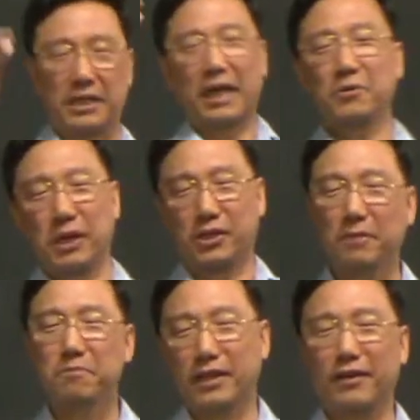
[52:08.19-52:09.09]
Anyway,
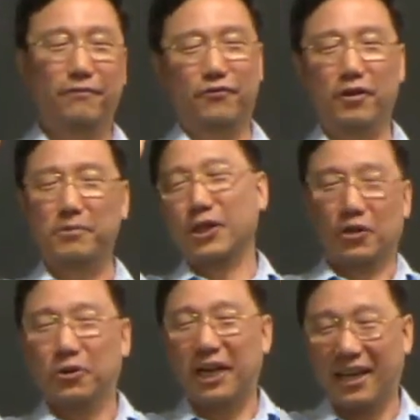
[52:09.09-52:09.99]
somebody from here,
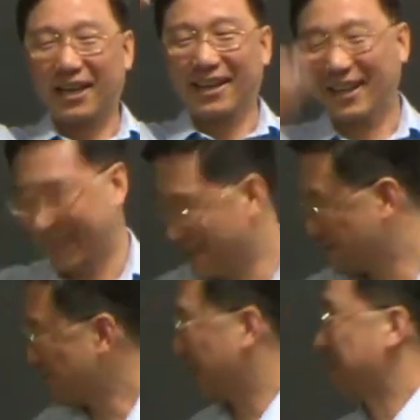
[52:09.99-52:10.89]
okay,
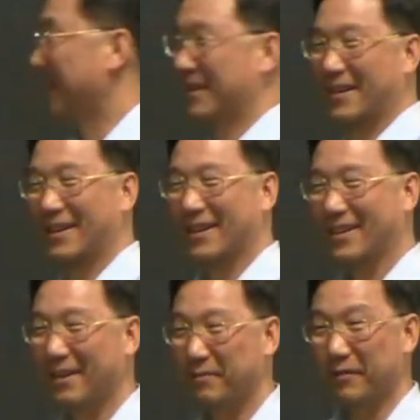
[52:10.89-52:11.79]

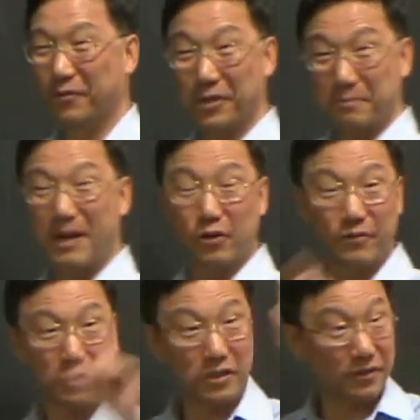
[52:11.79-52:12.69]
give the first bound
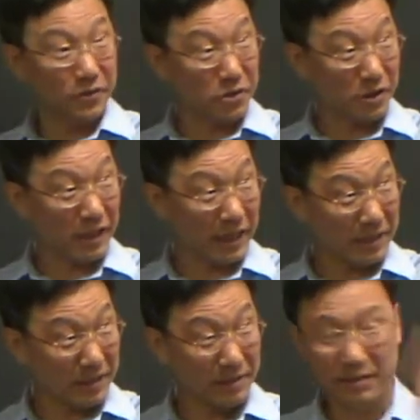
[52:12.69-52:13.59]
for the differential
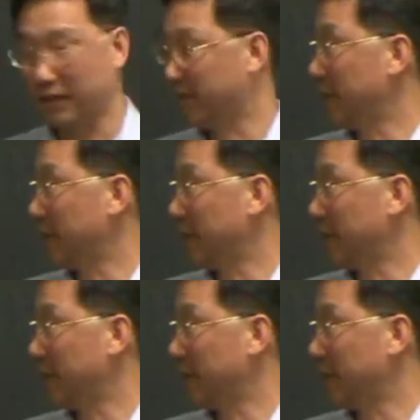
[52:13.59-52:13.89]
case. If I